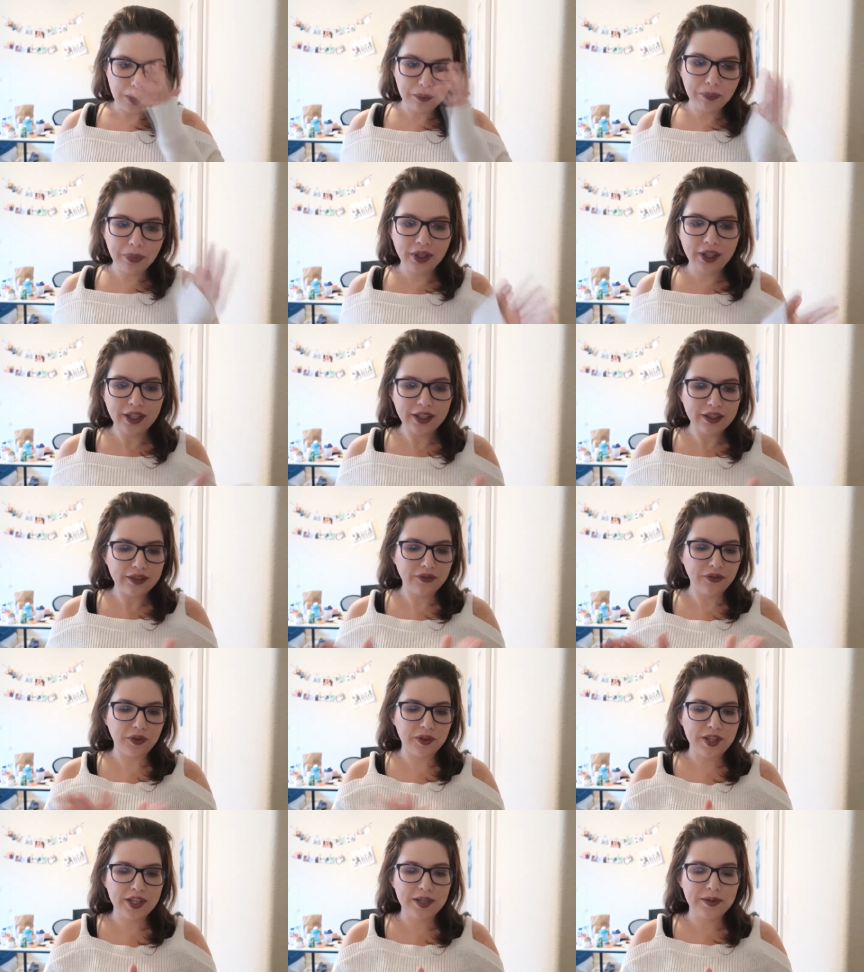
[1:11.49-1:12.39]
But
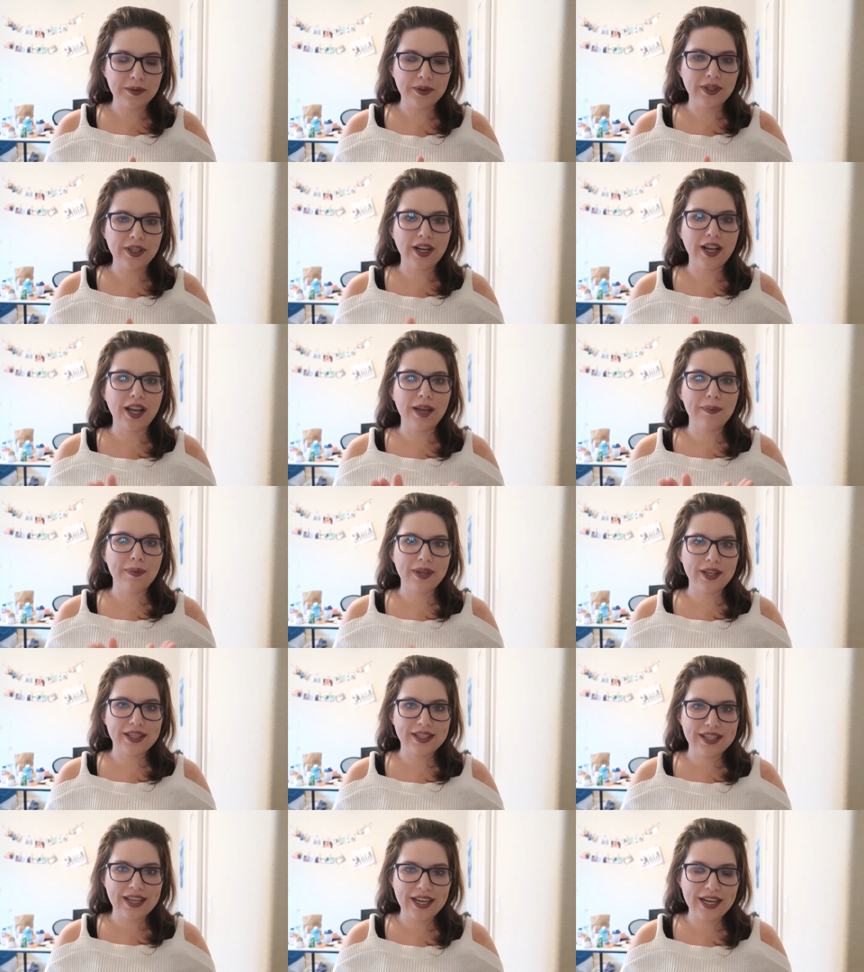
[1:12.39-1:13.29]
for this one, I
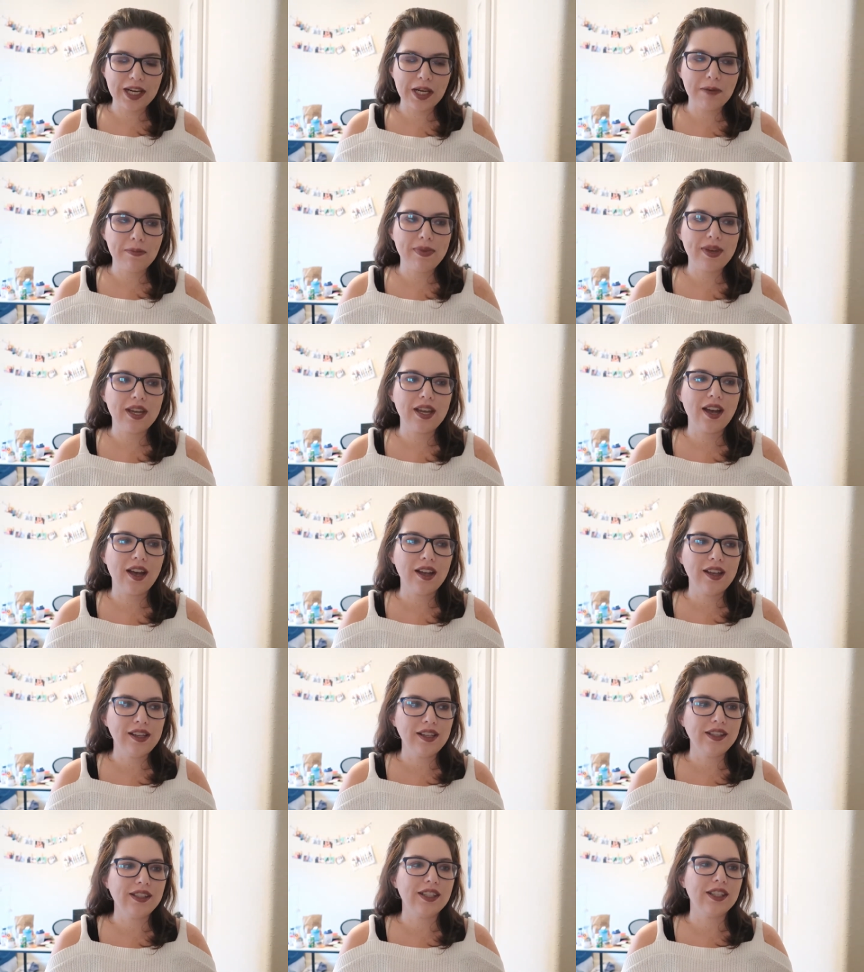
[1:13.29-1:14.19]
picked Sadie
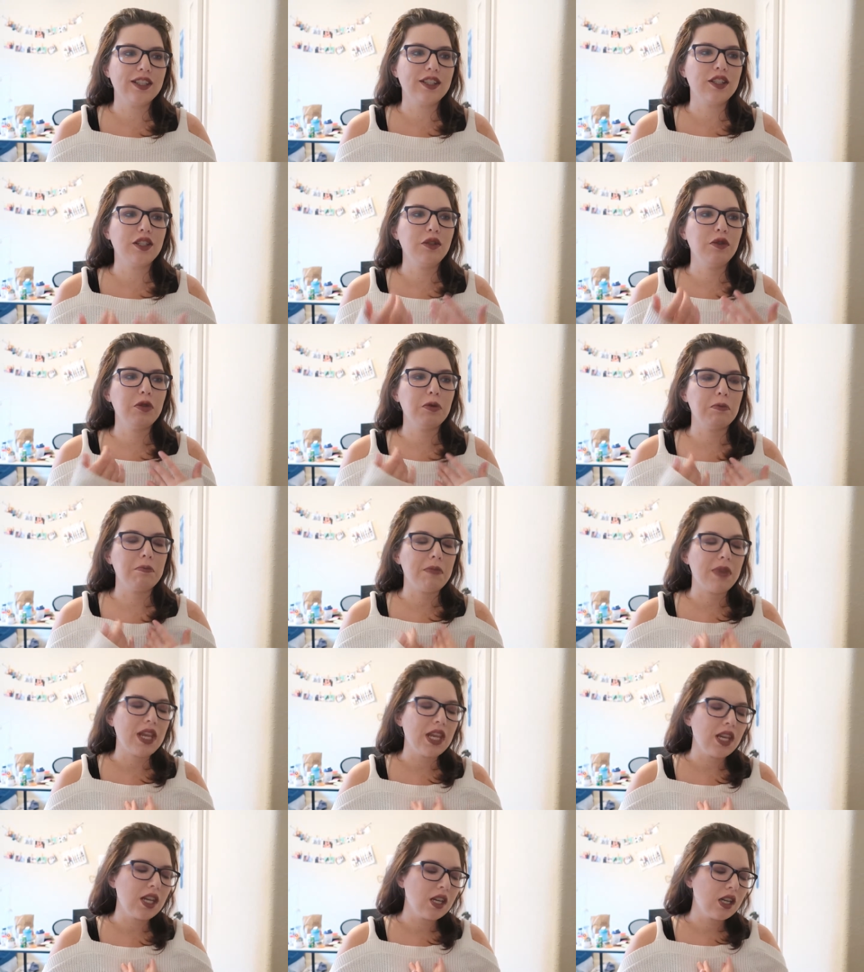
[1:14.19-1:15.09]
because it's new to
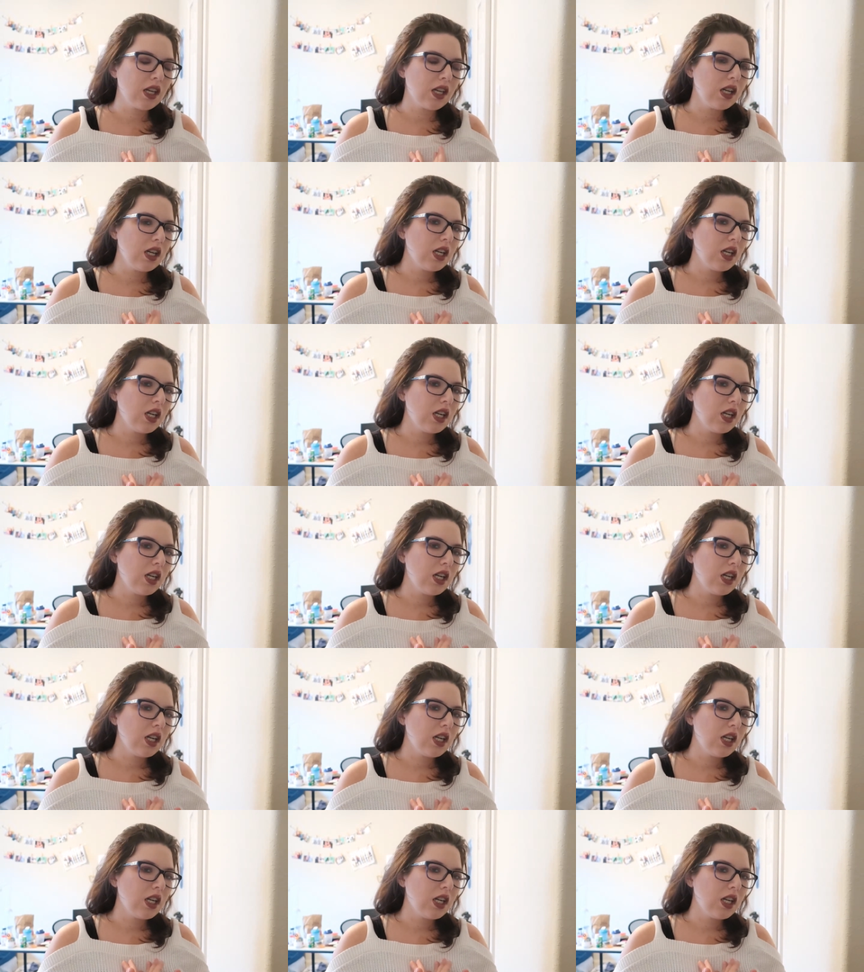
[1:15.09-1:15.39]
me.